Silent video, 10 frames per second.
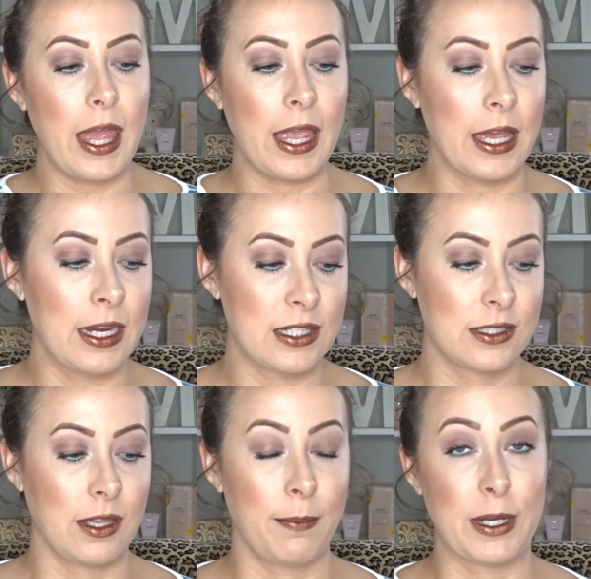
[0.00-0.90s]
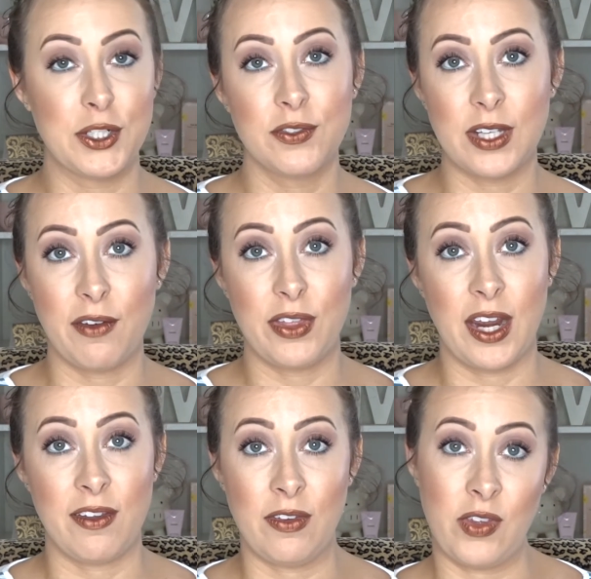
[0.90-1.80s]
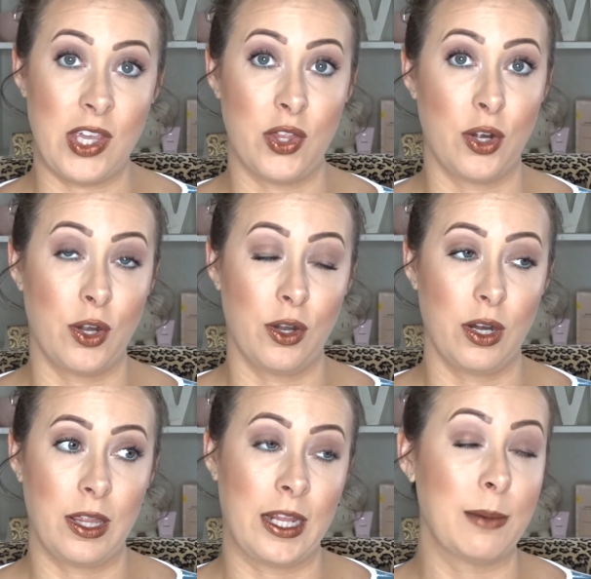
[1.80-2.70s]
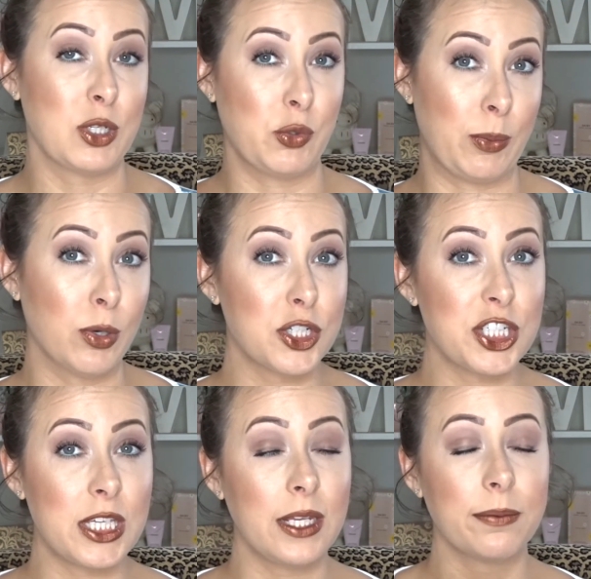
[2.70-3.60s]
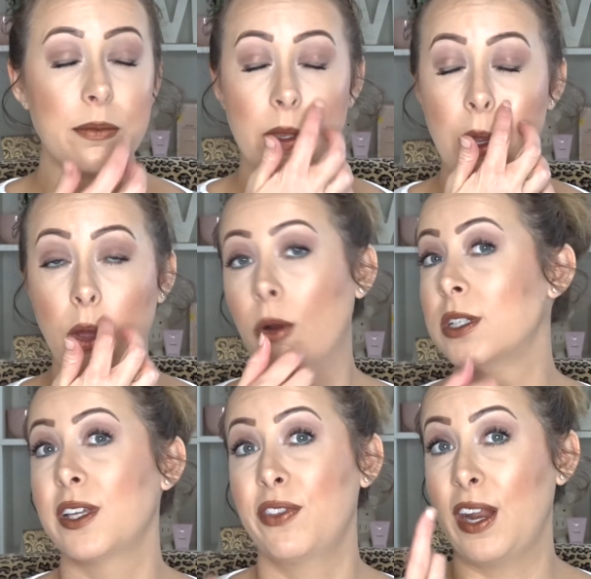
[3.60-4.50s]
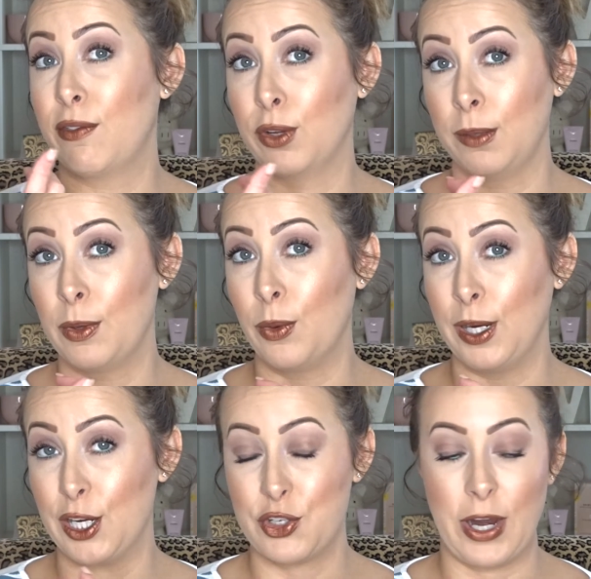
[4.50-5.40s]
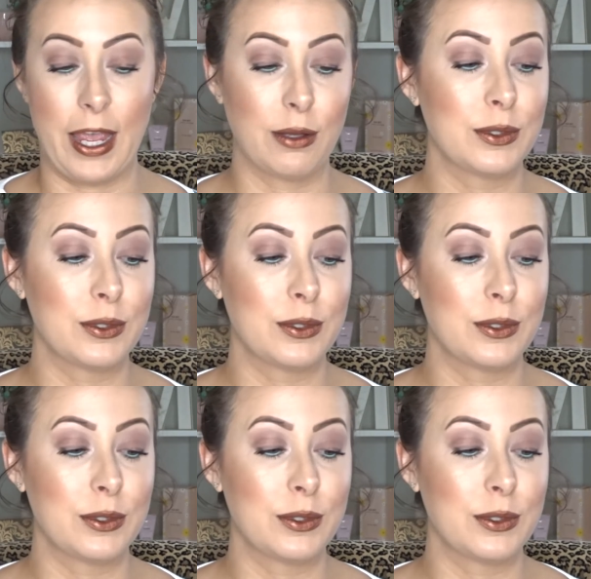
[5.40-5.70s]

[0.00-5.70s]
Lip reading: And it's a bunch of stuff that I'm just repurchasing or stuff that I've really been wanting to try out.